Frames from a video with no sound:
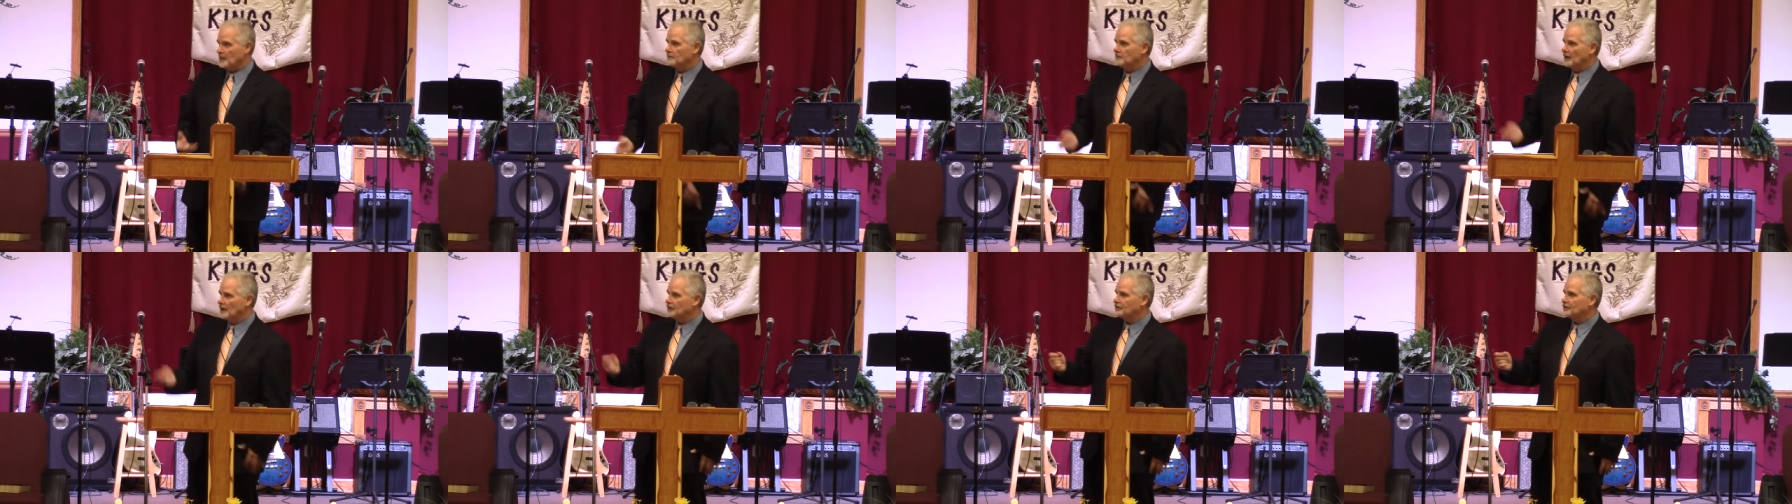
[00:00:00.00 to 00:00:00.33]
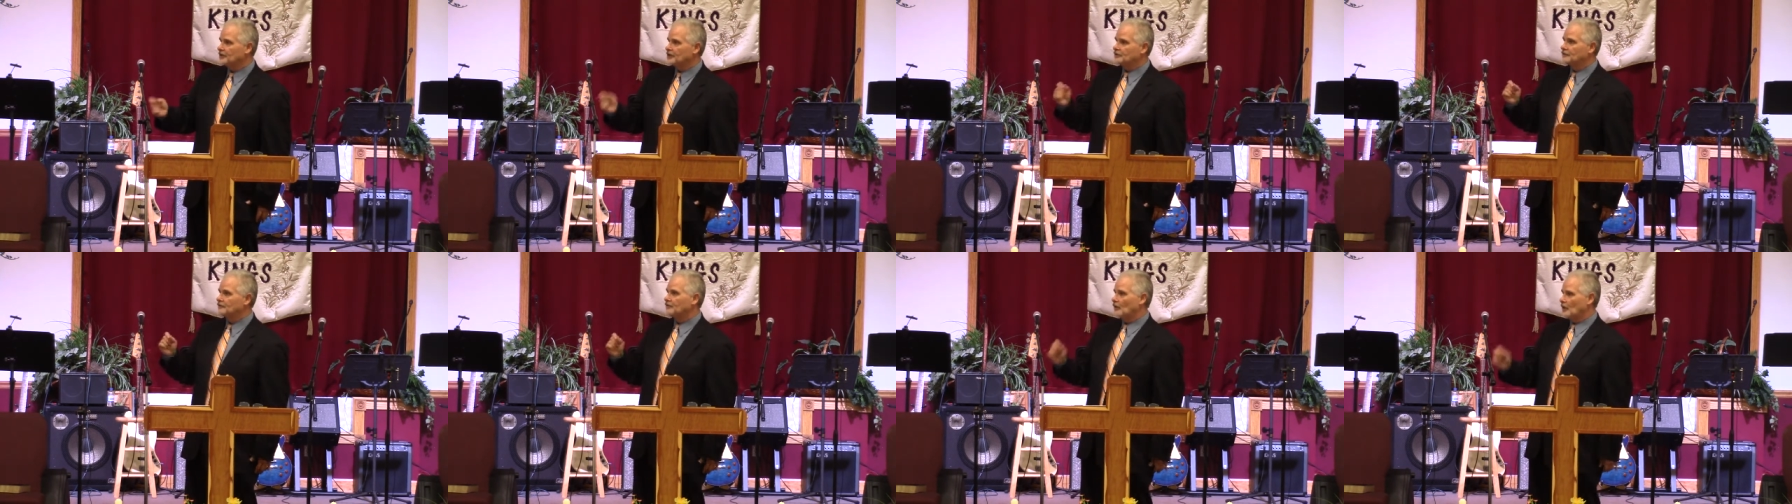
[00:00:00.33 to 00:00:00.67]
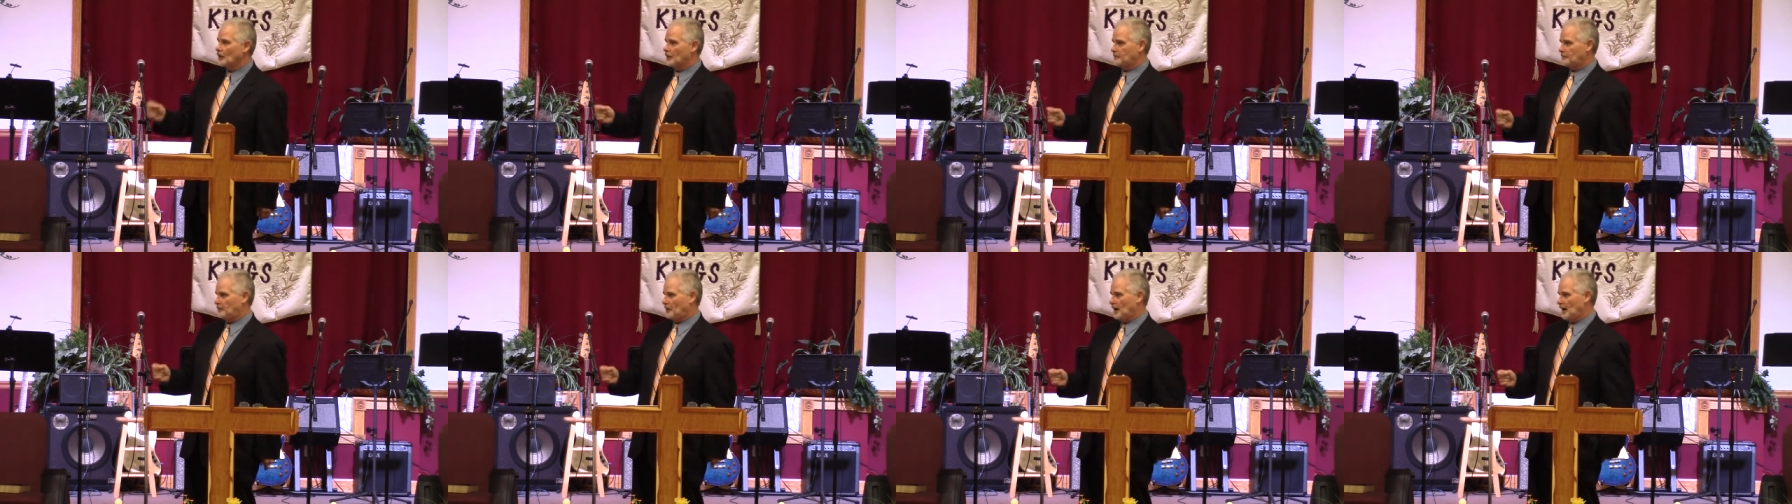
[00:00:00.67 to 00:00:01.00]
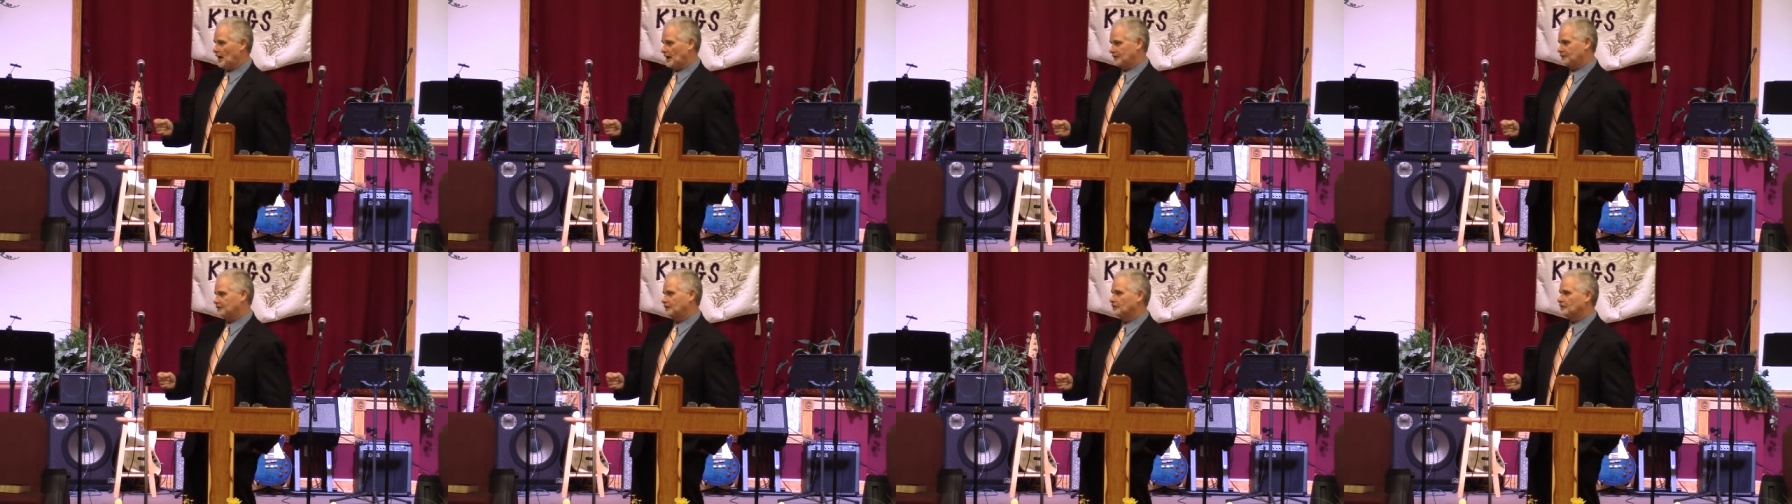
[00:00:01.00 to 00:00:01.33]
Make this very
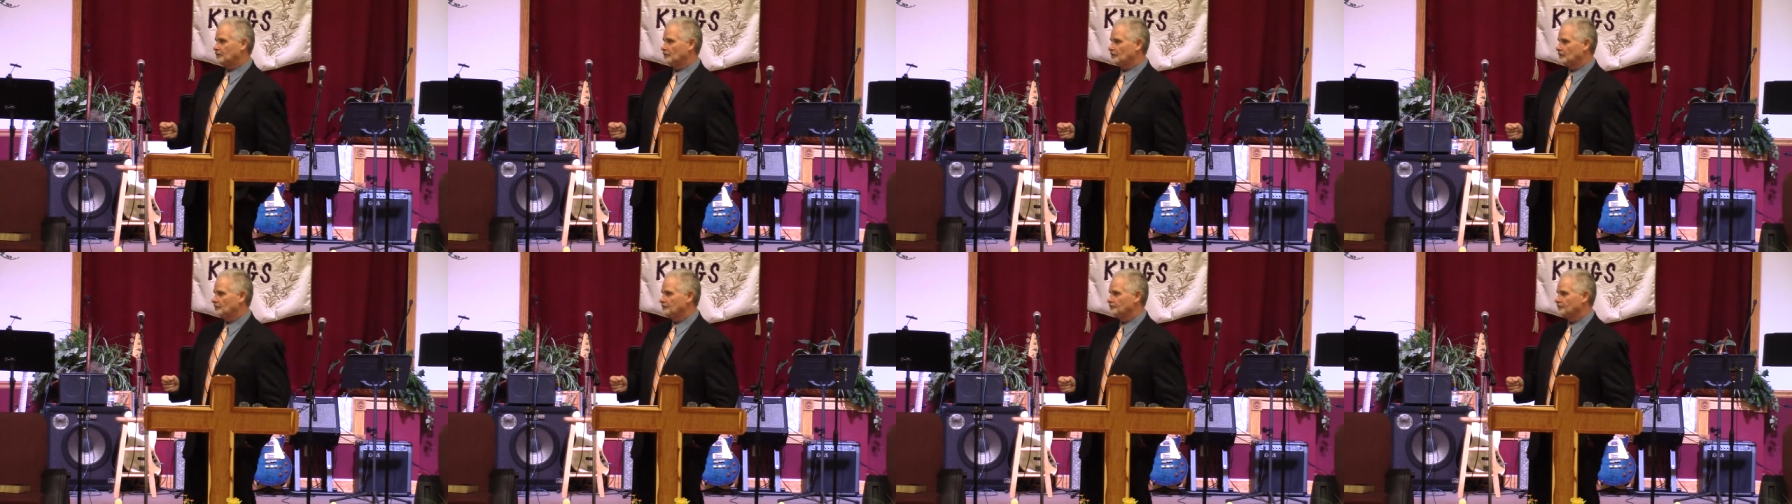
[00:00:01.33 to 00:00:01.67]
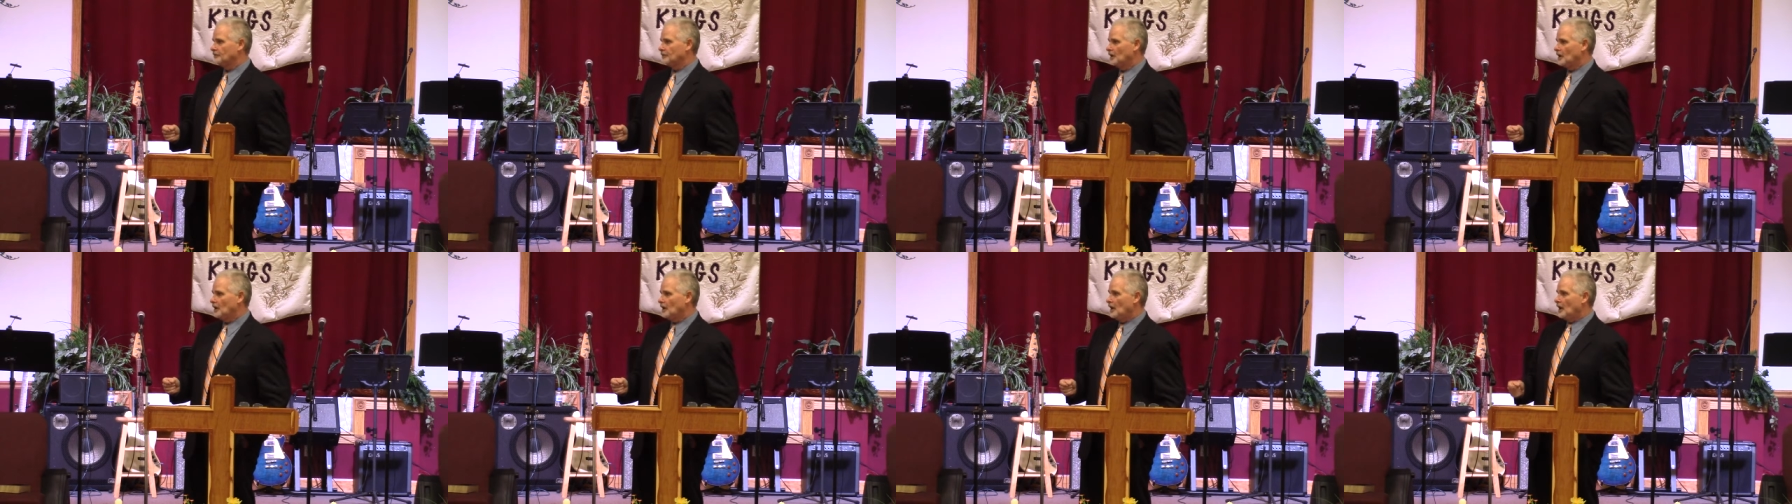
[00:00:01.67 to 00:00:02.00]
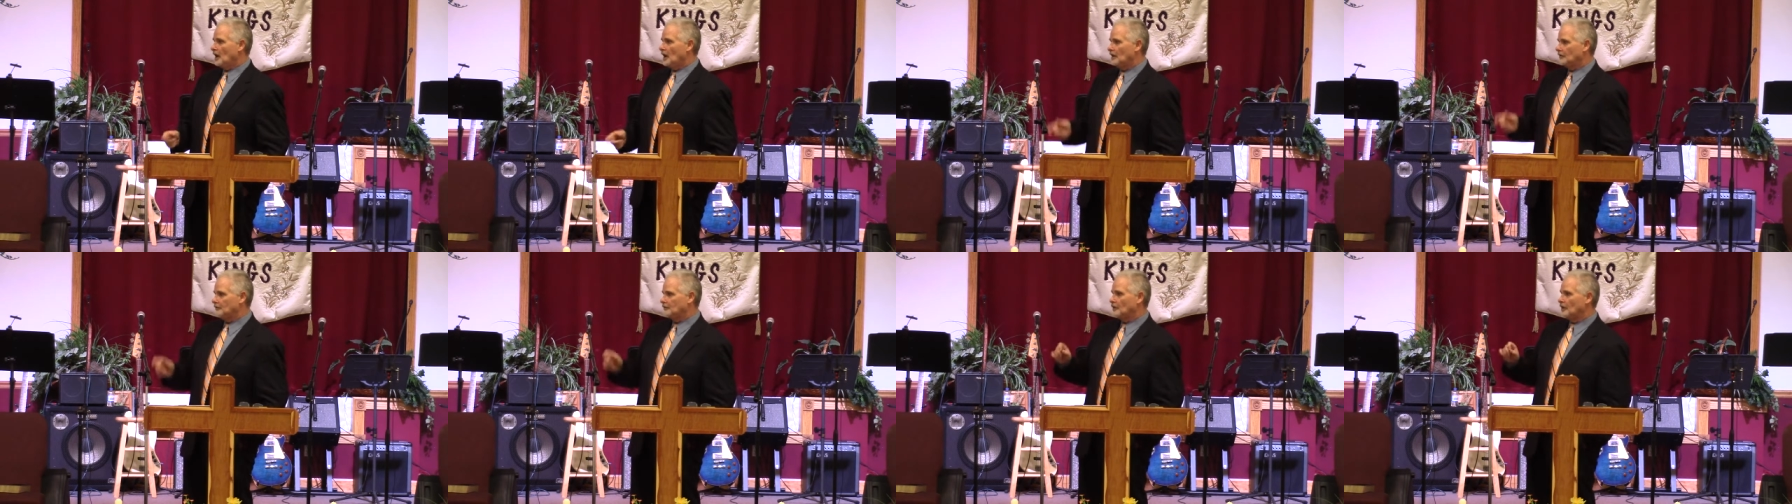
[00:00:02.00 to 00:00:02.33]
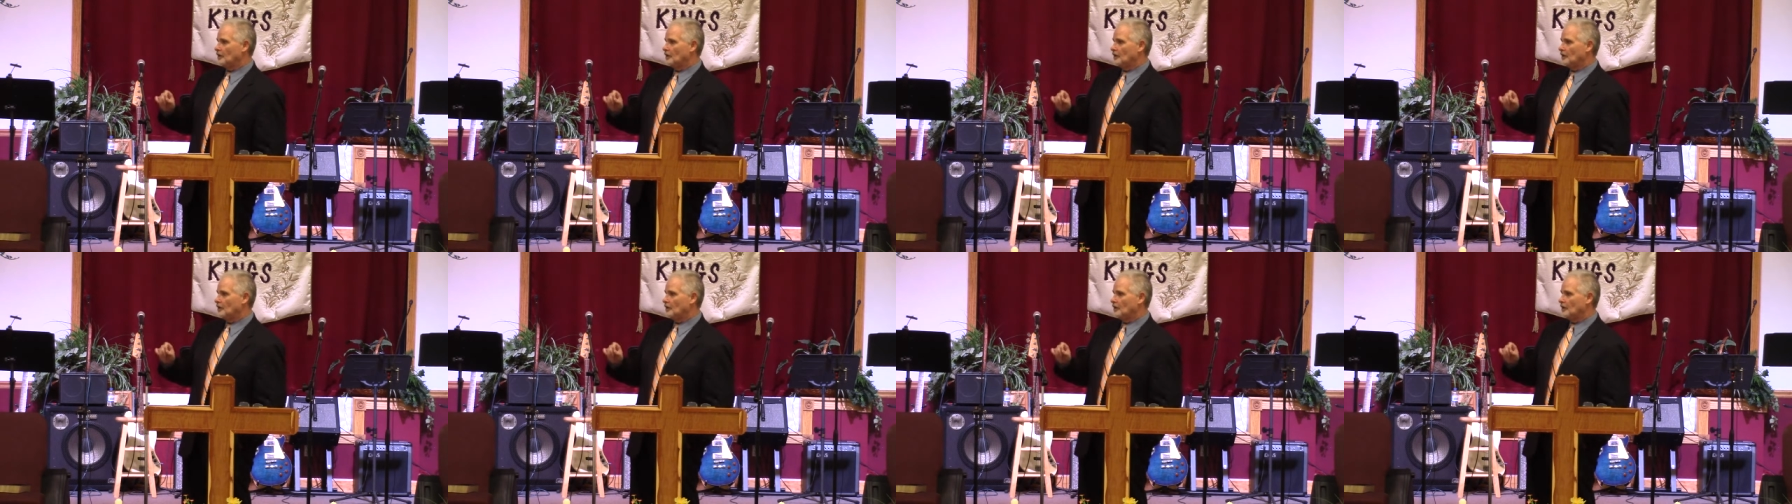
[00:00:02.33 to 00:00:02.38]
practical and